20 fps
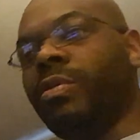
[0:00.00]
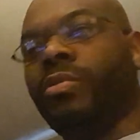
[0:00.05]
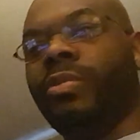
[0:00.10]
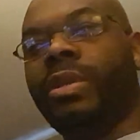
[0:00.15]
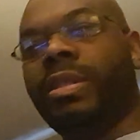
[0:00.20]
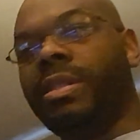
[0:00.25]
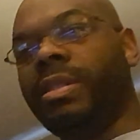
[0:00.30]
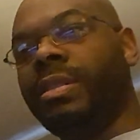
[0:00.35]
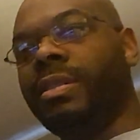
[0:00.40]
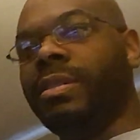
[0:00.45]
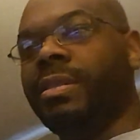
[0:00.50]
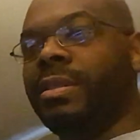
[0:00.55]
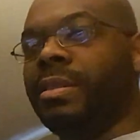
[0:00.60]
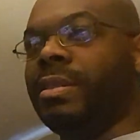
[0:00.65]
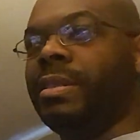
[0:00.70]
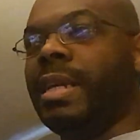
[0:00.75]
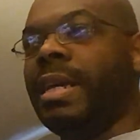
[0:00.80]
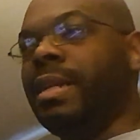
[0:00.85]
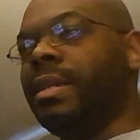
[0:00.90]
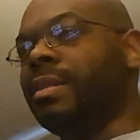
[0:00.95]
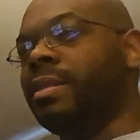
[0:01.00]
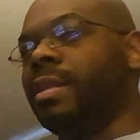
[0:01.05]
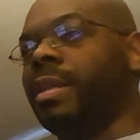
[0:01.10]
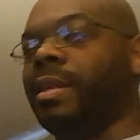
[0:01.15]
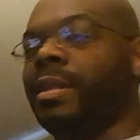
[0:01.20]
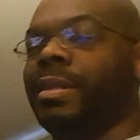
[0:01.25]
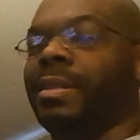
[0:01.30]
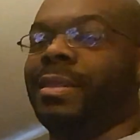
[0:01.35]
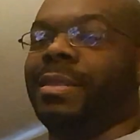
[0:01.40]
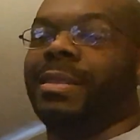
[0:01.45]
written
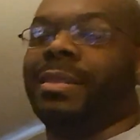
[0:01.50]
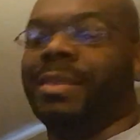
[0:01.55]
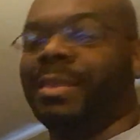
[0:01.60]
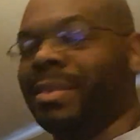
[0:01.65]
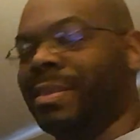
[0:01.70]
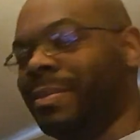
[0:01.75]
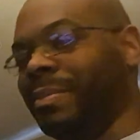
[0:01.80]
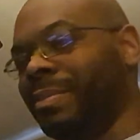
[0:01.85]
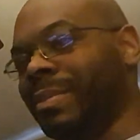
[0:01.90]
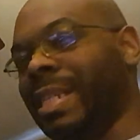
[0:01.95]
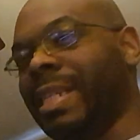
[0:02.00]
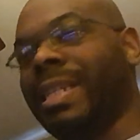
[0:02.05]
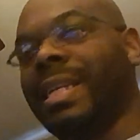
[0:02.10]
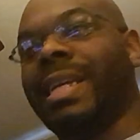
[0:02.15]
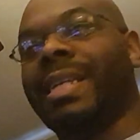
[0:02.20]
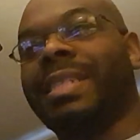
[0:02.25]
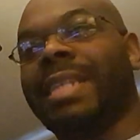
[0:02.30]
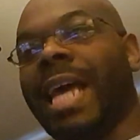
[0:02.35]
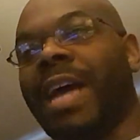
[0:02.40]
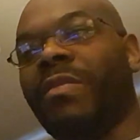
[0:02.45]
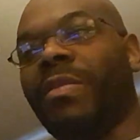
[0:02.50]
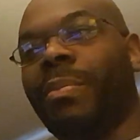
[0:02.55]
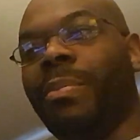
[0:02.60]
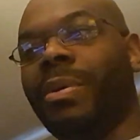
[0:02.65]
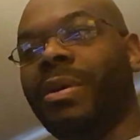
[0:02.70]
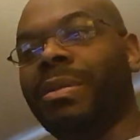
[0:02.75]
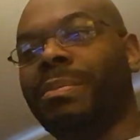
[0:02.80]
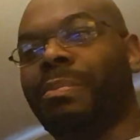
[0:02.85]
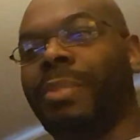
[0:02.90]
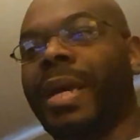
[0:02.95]
anything that's ever
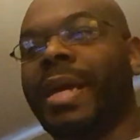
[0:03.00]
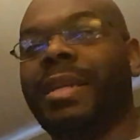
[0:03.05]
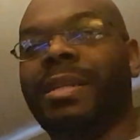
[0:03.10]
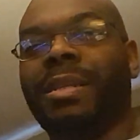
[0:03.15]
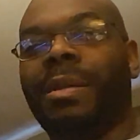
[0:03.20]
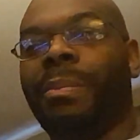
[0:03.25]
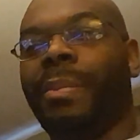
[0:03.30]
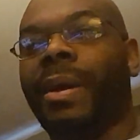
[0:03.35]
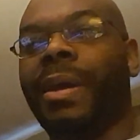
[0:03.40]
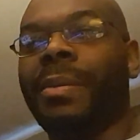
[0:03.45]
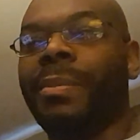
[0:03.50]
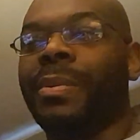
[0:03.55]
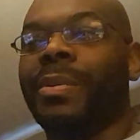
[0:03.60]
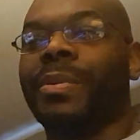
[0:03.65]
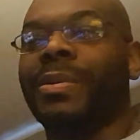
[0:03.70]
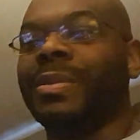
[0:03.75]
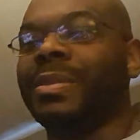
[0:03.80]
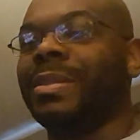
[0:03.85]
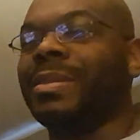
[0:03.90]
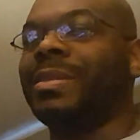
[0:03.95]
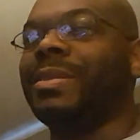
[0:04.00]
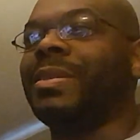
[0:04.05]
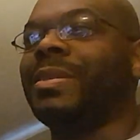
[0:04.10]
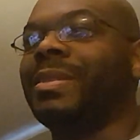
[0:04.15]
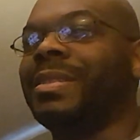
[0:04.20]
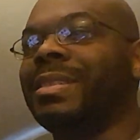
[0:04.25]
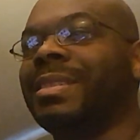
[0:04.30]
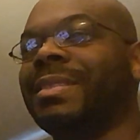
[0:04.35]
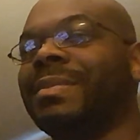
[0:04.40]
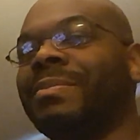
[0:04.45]
put pen to paper. So, you know,
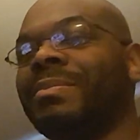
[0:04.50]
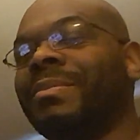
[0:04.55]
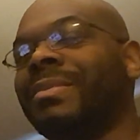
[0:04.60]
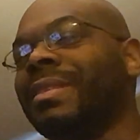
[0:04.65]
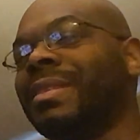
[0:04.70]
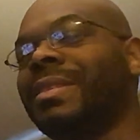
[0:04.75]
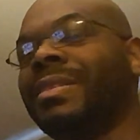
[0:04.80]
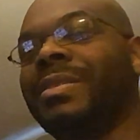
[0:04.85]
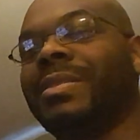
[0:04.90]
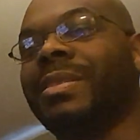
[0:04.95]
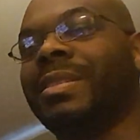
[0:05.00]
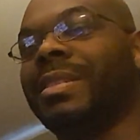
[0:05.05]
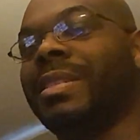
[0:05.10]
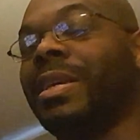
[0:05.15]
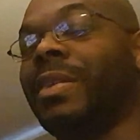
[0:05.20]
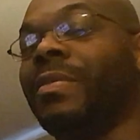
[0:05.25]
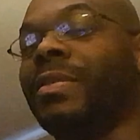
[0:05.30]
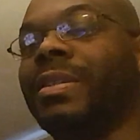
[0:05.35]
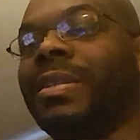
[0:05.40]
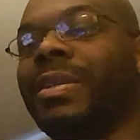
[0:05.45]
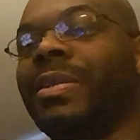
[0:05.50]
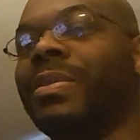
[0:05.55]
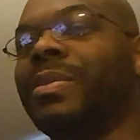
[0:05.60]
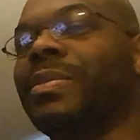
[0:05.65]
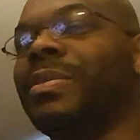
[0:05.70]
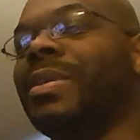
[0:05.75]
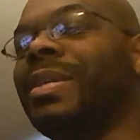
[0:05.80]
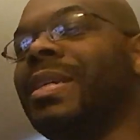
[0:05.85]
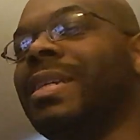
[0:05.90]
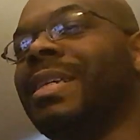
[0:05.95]
just you just never know.
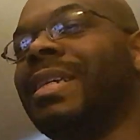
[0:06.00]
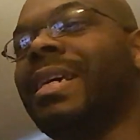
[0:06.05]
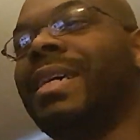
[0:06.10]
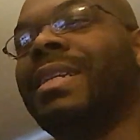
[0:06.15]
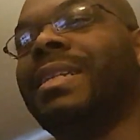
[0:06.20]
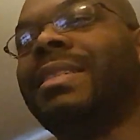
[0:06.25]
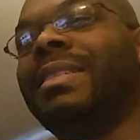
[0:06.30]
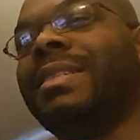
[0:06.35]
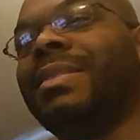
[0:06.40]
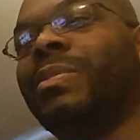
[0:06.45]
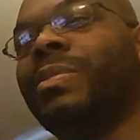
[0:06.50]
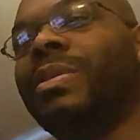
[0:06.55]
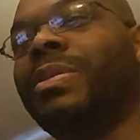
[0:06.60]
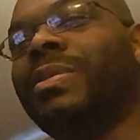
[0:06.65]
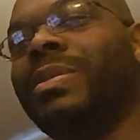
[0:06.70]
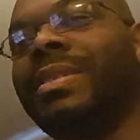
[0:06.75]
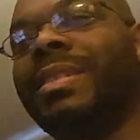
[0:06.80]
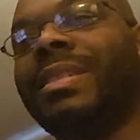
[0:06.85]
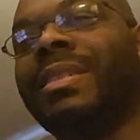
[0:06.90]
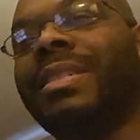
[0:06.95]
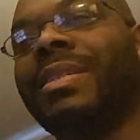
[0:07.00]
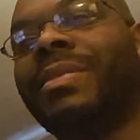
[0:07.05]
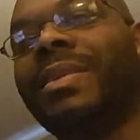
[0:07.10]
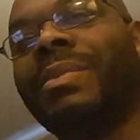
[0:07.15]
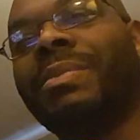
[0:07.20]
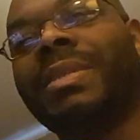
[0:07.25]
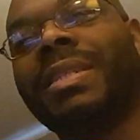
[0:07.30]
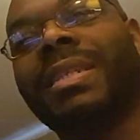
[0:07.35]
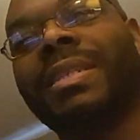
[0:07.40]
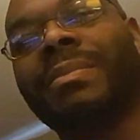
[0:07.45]
And it's just when you see stuff,
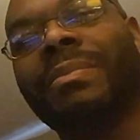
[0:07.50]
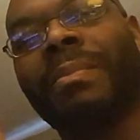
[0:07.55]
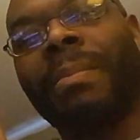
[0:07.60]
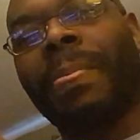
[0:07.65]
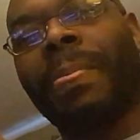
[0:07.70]
I'm just like,